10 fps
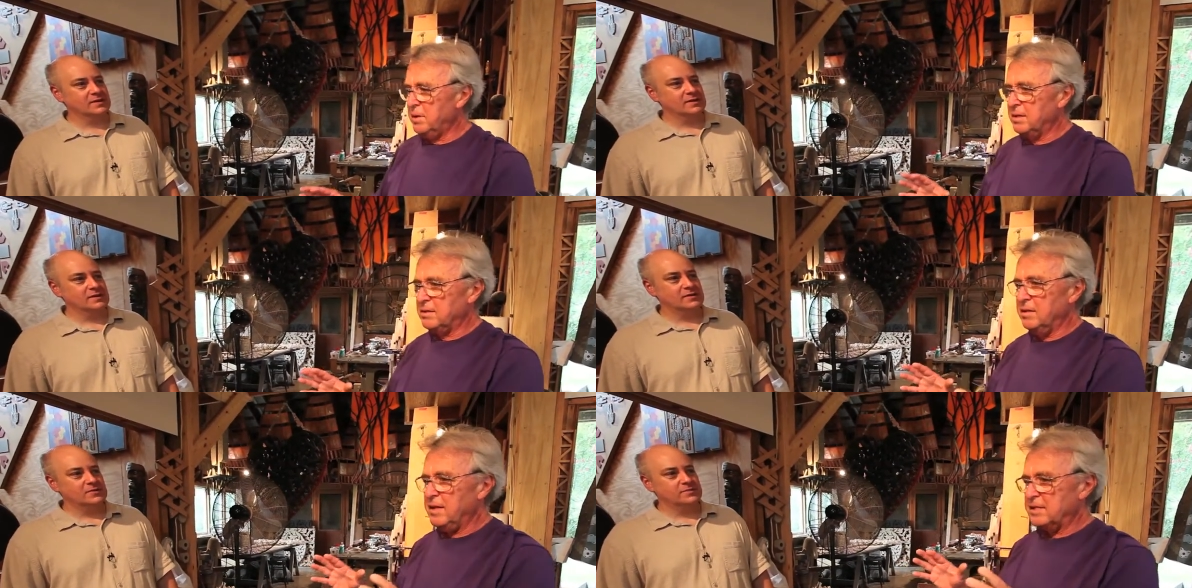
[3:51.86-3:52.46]

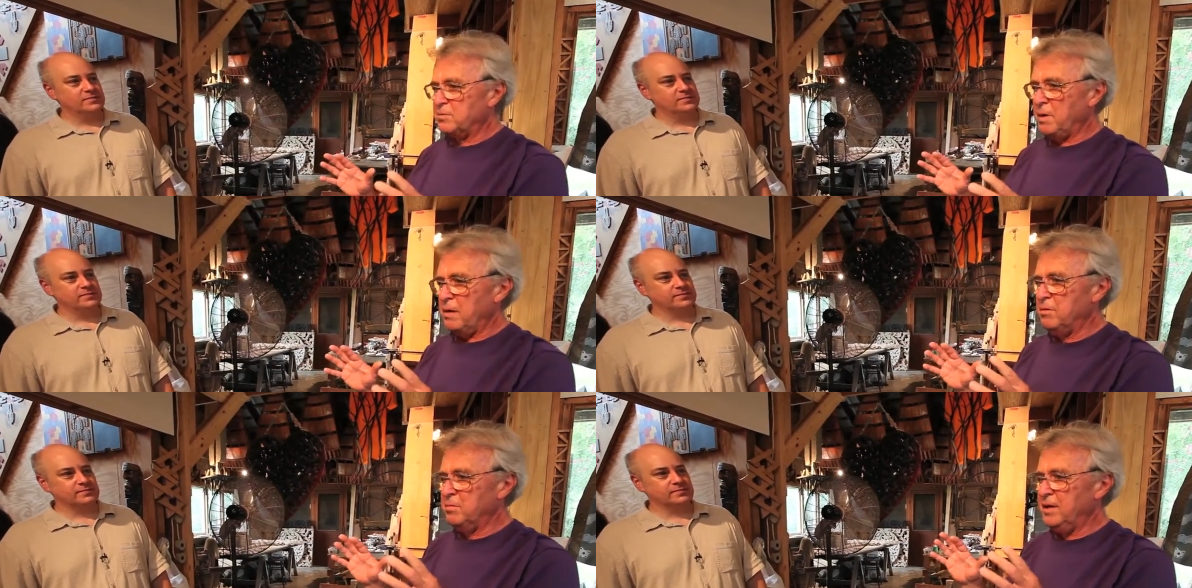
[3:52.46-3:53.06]
Speaker 1: but that's
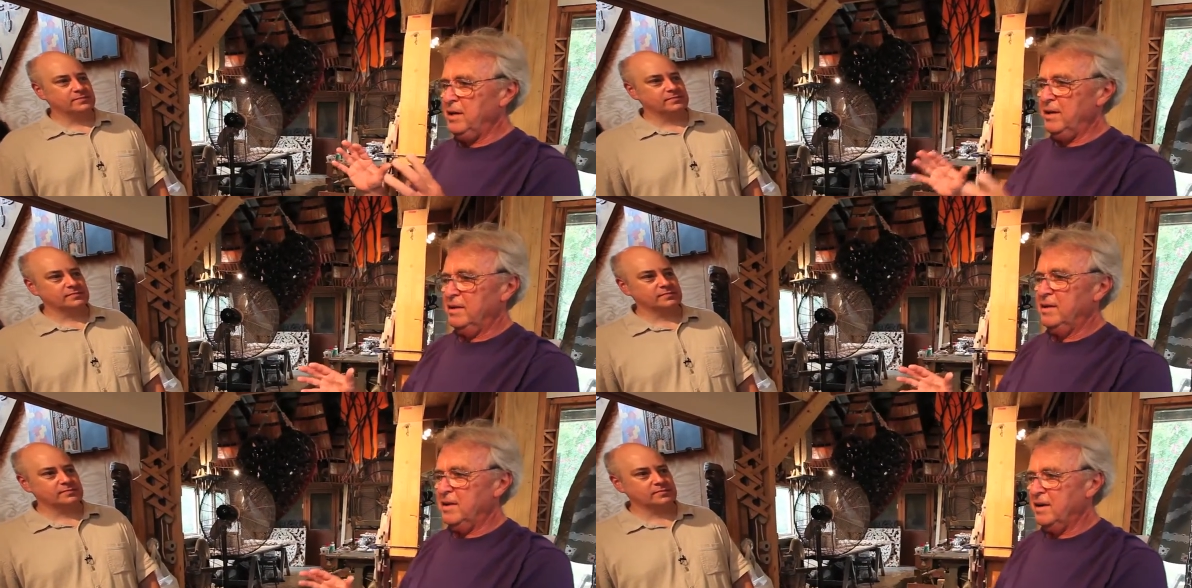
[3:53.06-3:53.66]

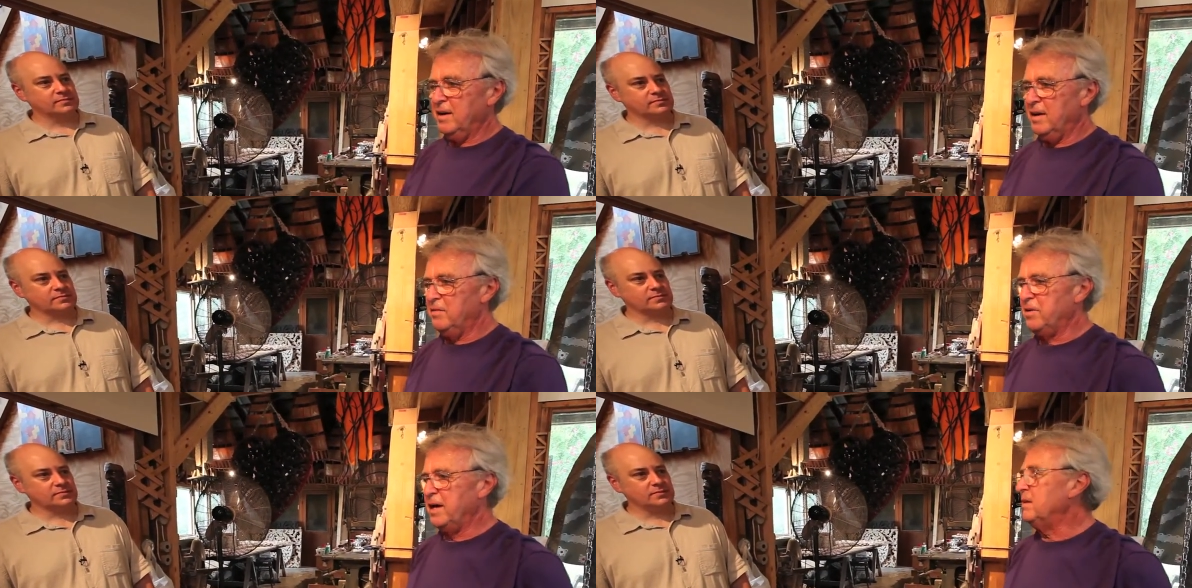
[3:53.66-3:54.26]
probably
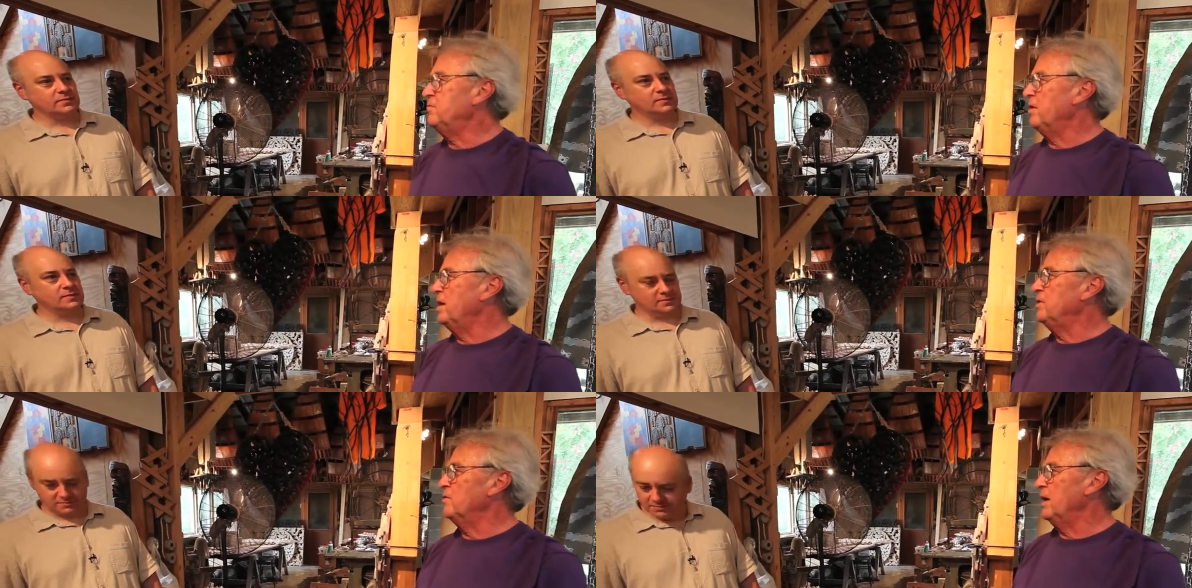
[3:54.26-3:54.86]
uh, if I can
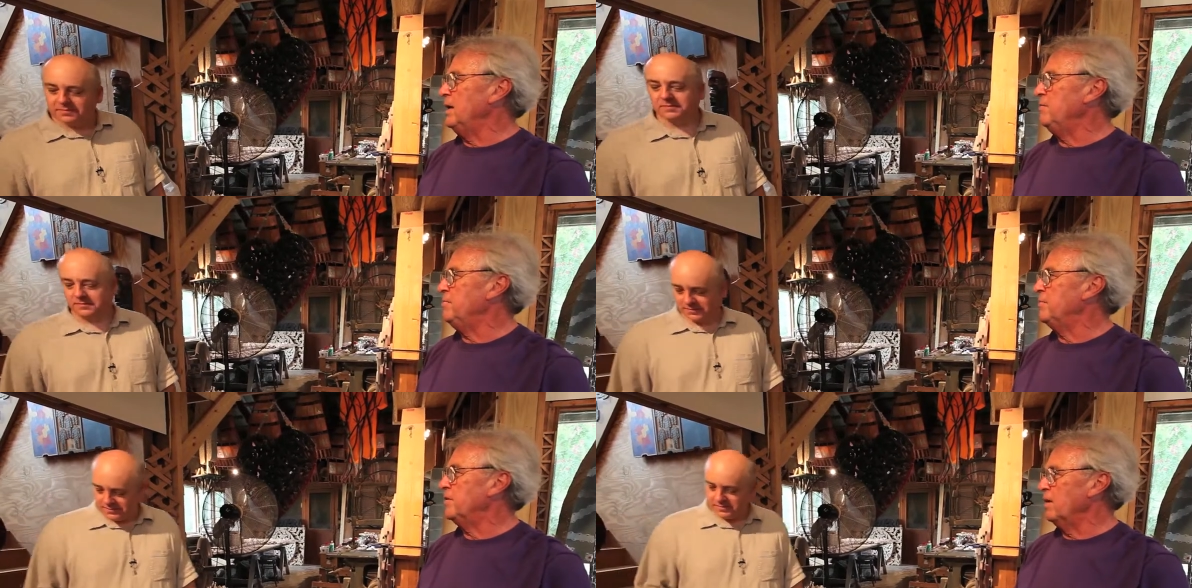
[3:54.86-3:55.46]
find the
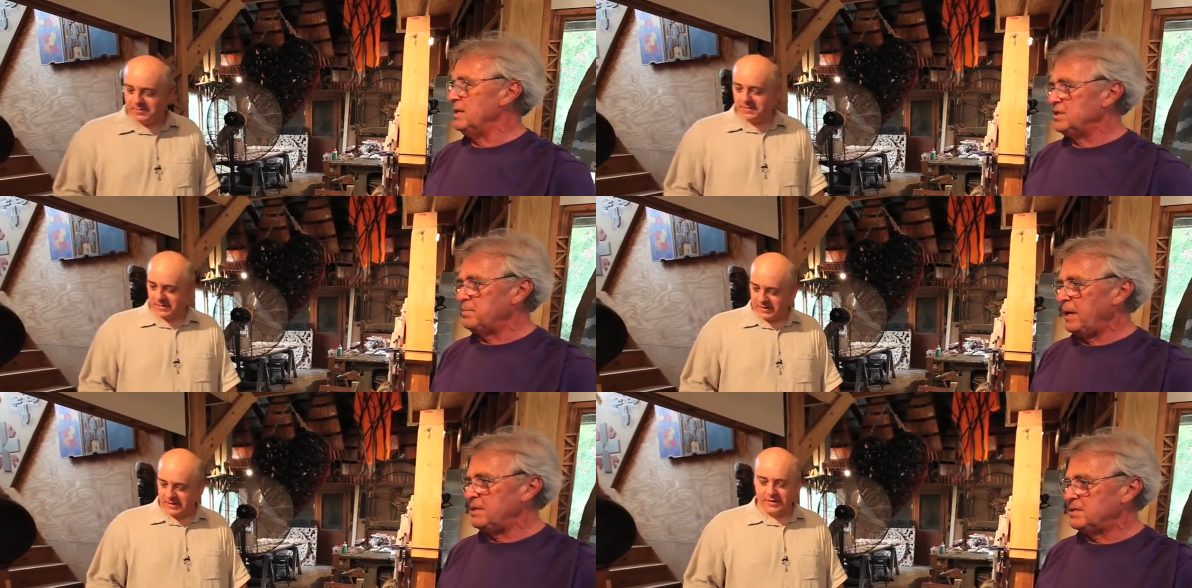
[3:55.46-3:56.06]
right the right
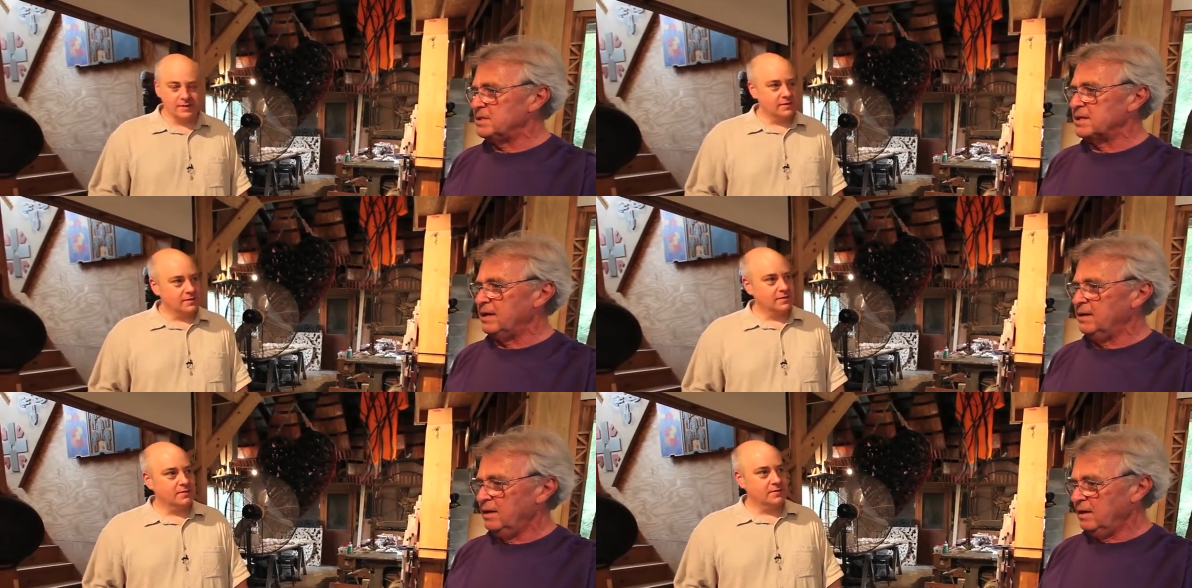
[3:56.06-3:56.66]
spaces,
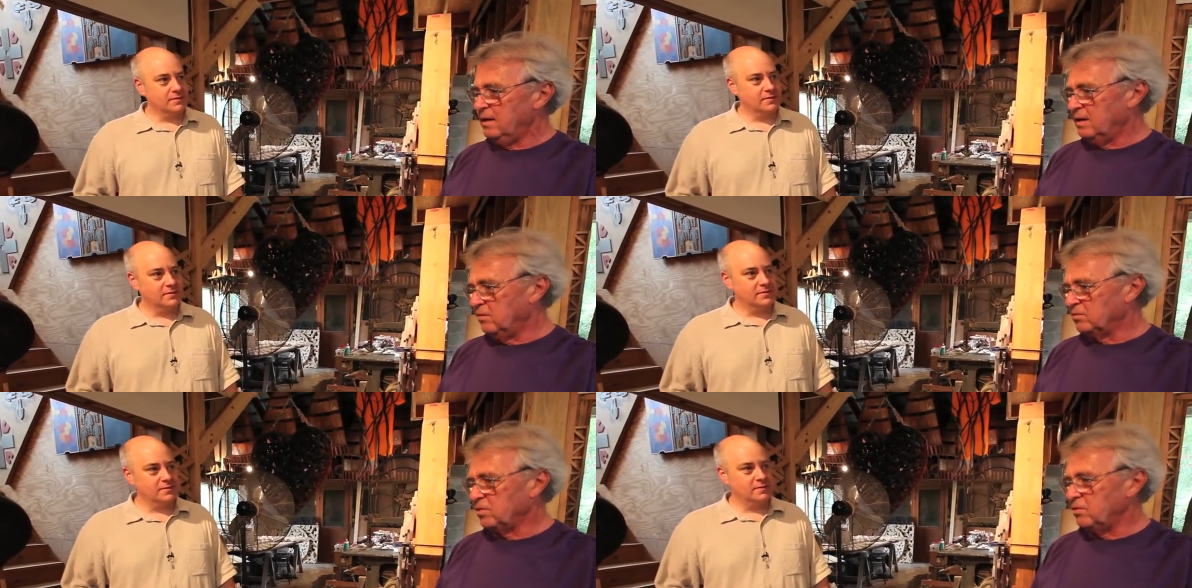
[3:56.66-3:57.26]
uh,
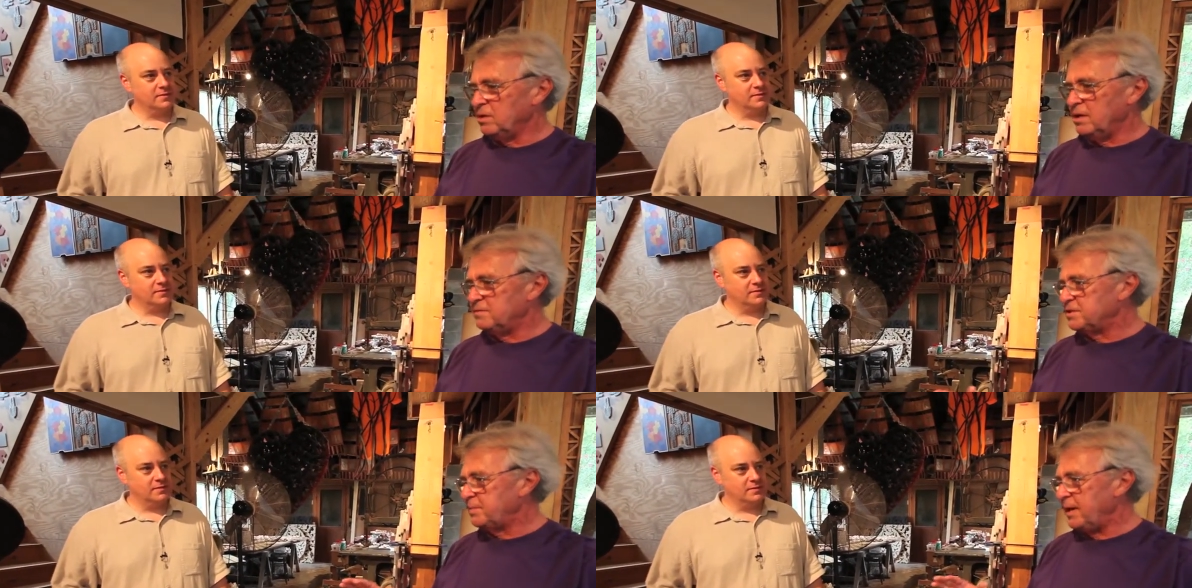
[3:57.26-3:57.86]
an
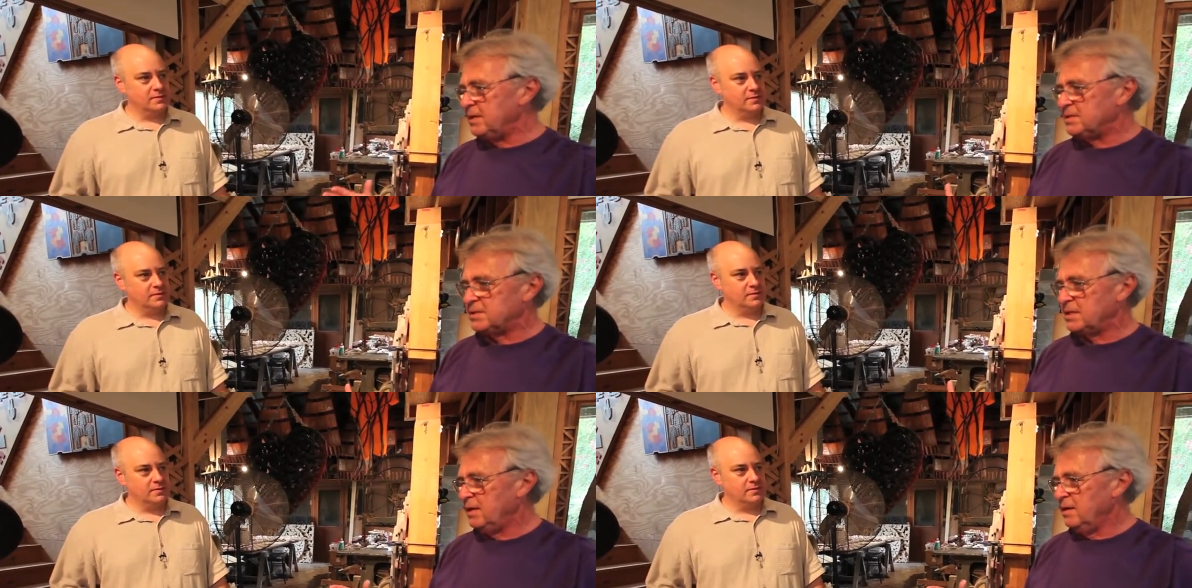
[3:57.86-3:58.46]
alternative
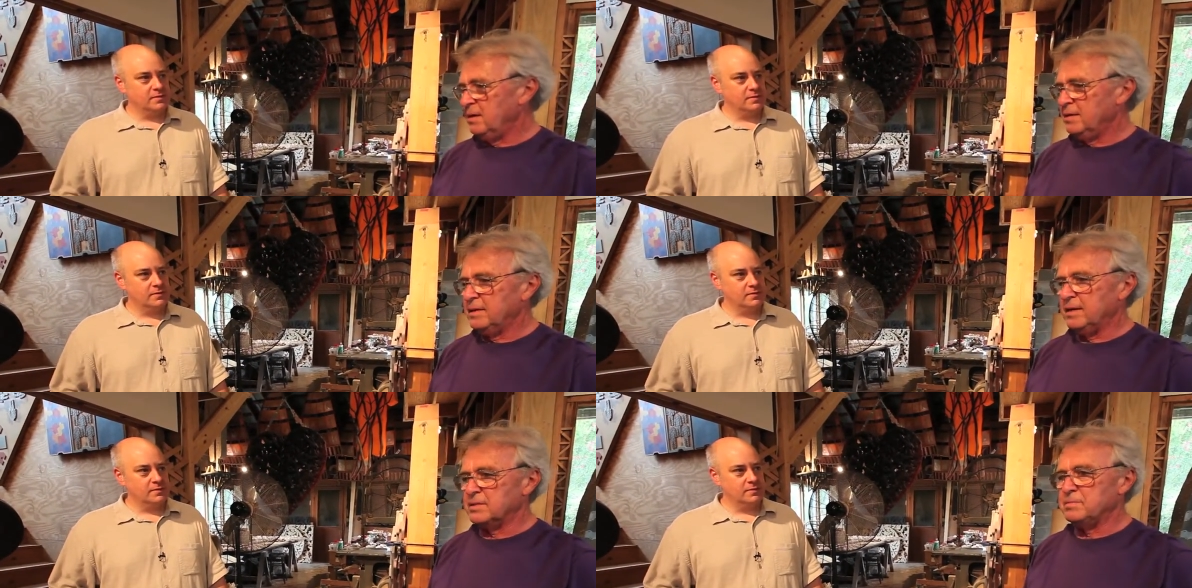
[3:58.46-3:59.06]
space
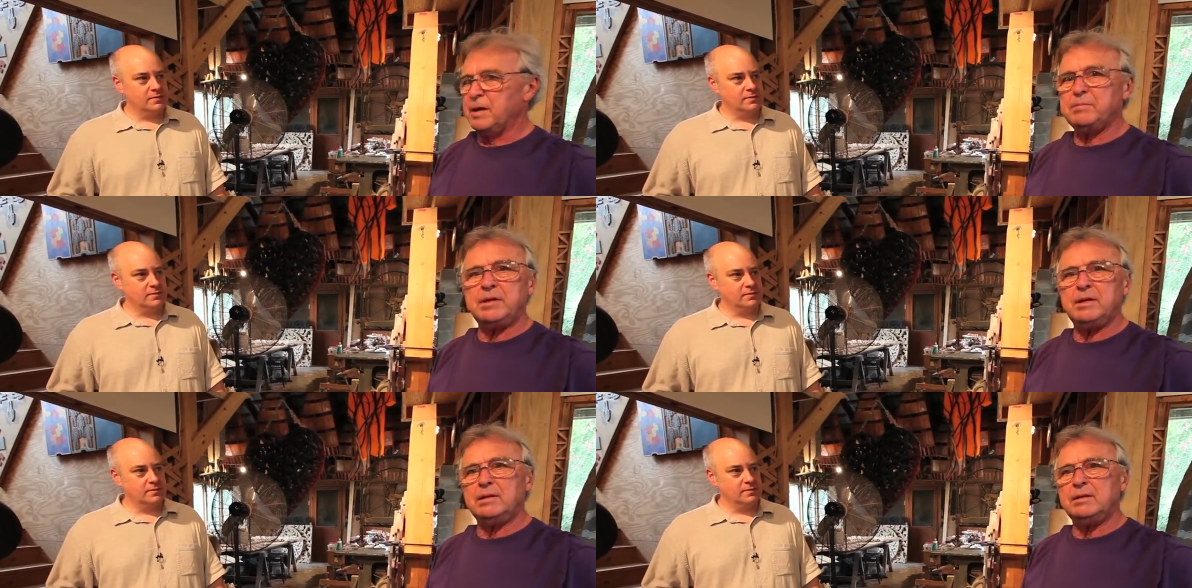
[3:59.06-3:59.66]
that's
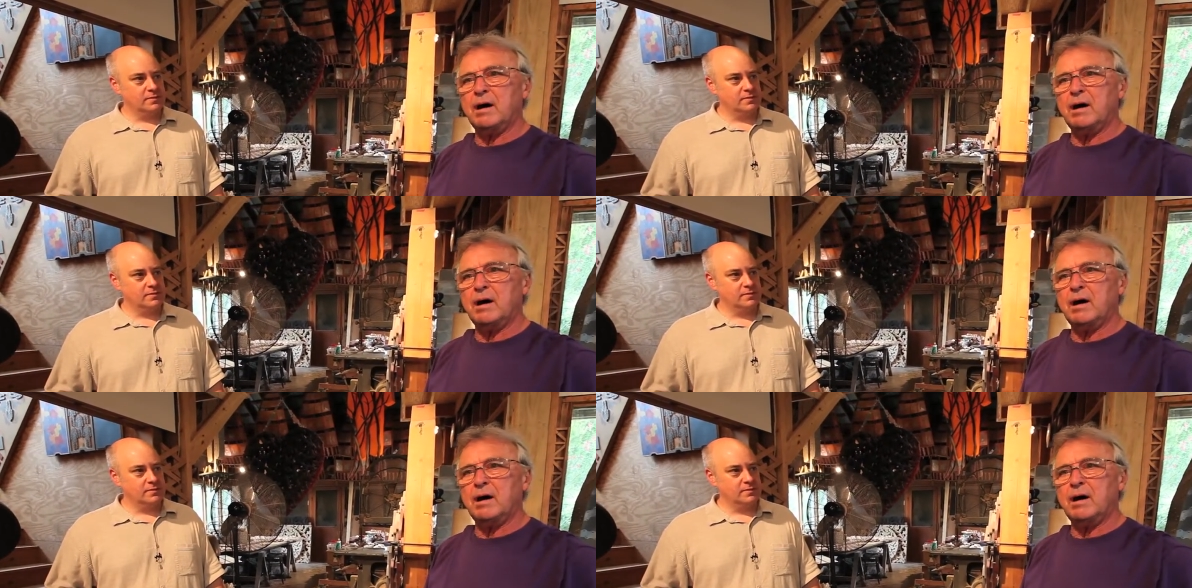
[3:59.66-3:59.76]
maybe